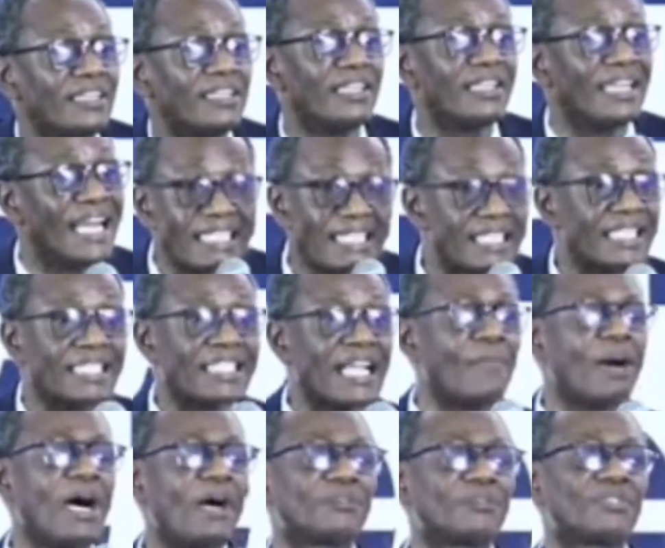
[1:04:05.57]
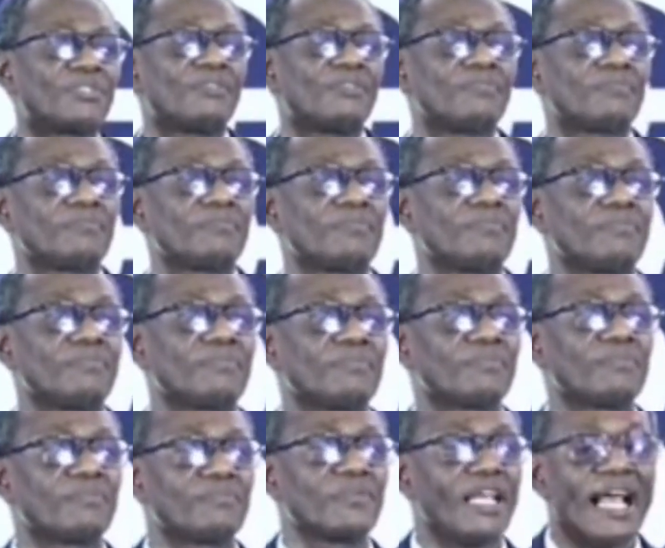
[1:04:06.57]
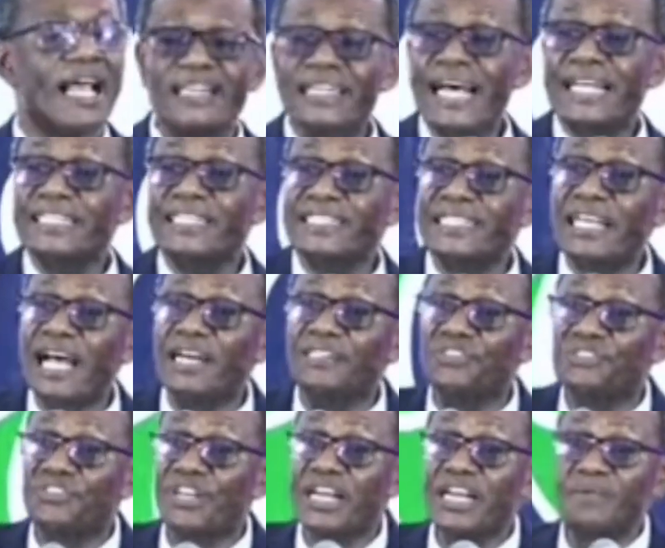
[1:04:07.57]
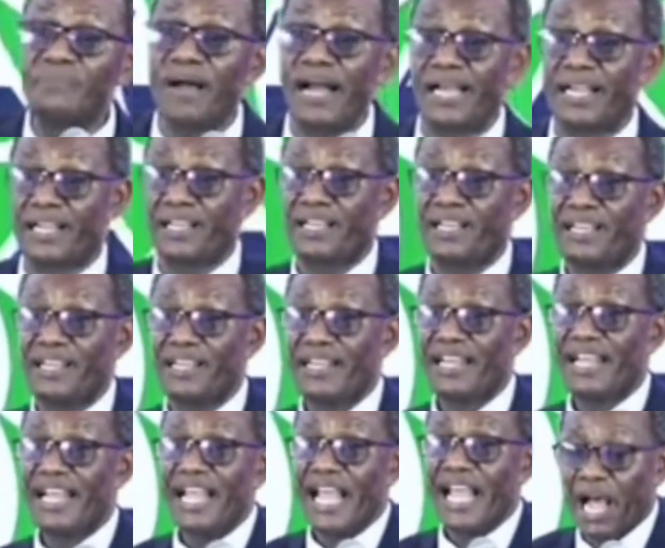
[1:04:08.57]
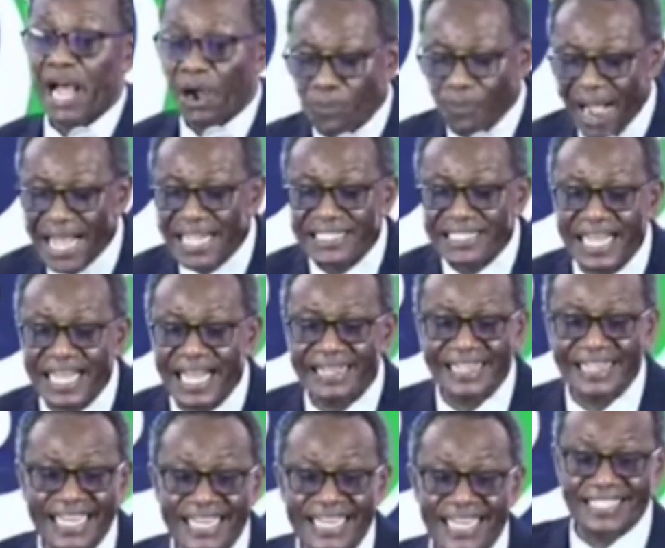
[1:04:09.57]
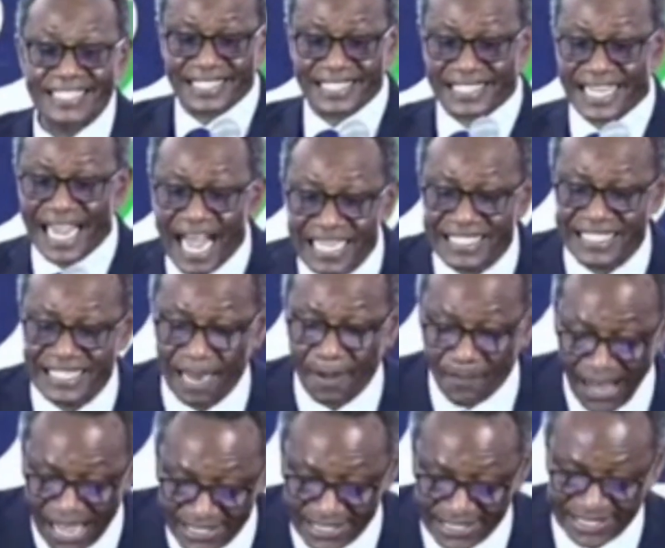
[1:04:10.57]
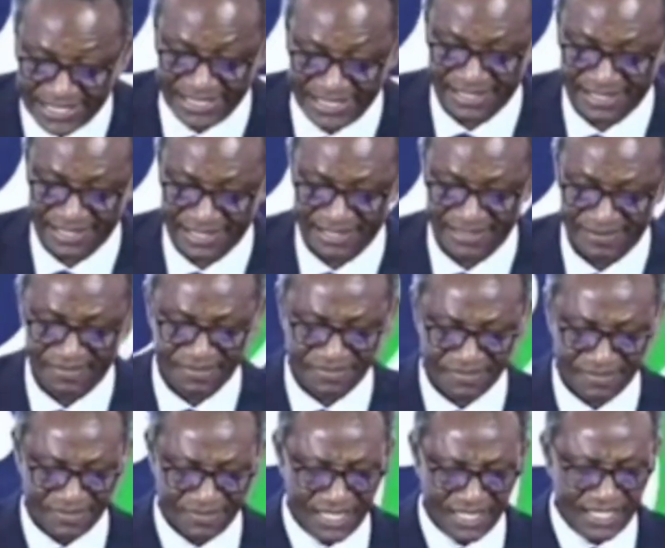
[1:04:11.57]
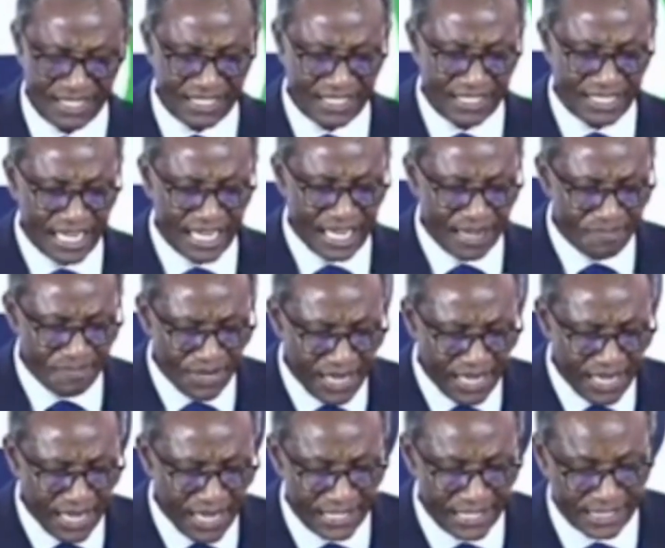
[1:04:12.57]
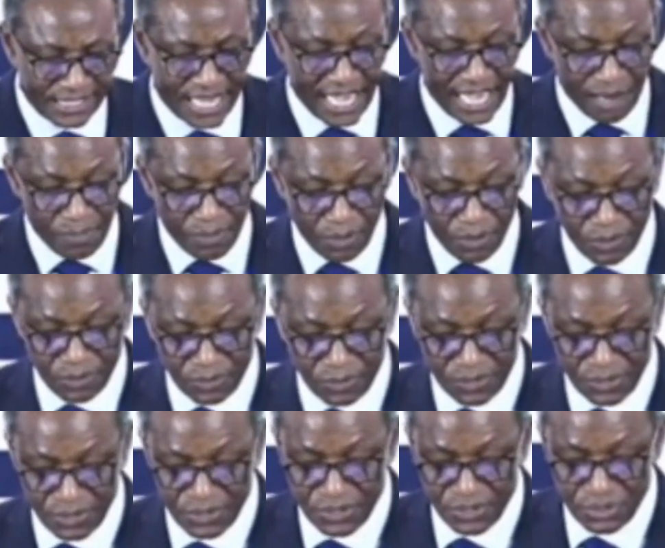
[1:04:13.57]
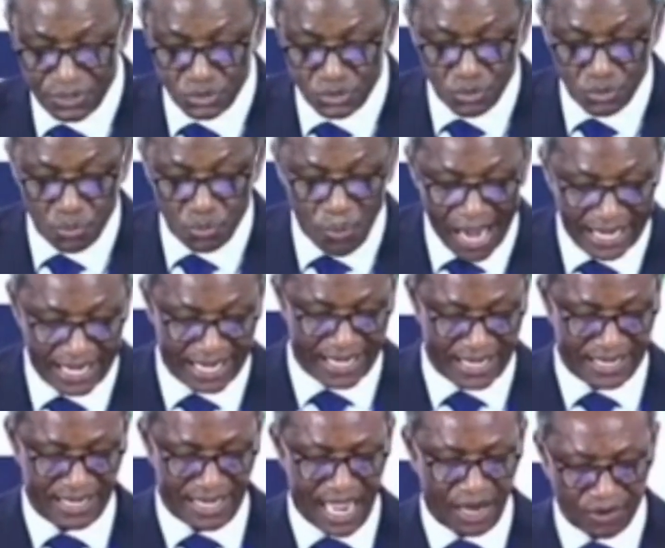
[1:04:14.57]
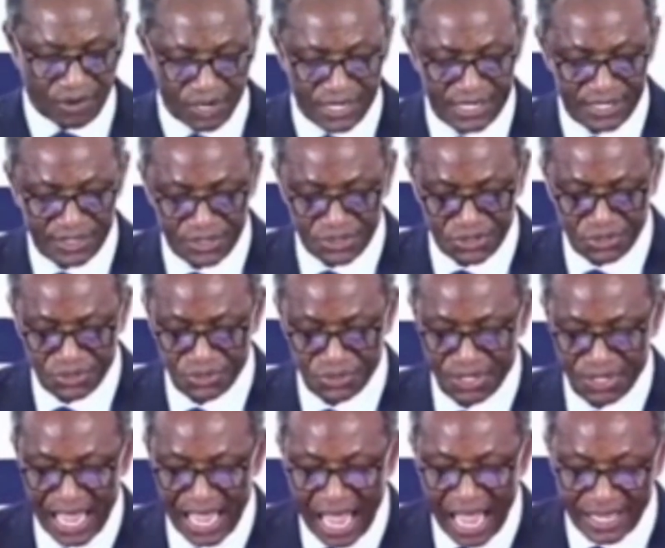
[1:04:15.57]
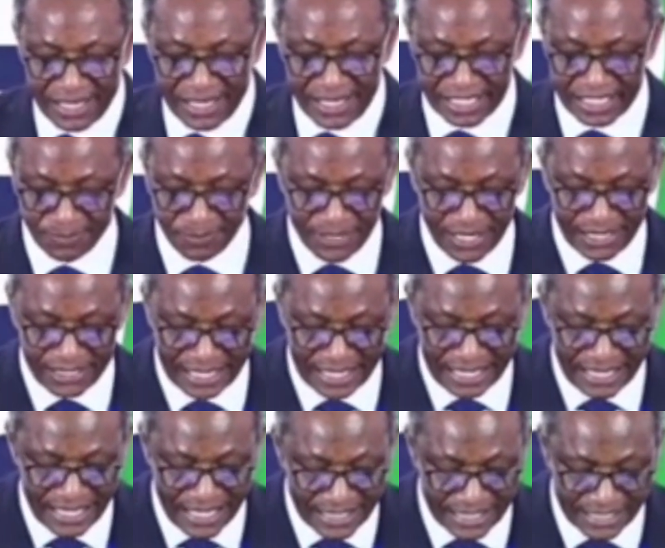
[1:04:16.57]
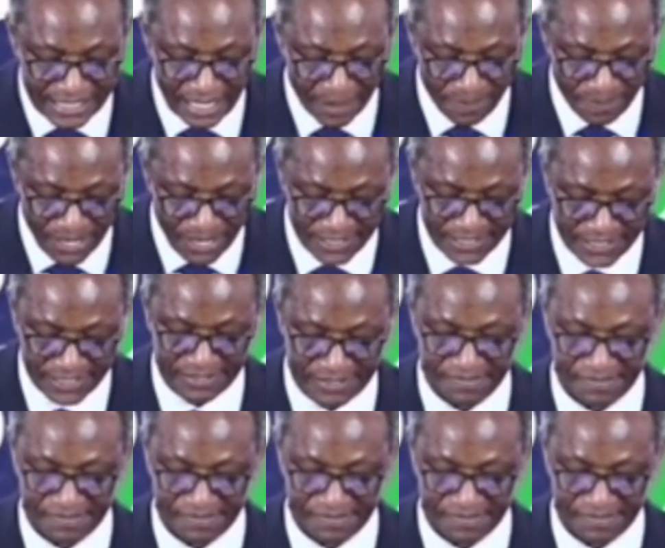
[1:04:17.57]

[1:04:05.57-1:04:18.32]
Let it come out. And that is our trademark. And once the thing is charged in the person, he's be, is able to work according to how the Spirit leads the person.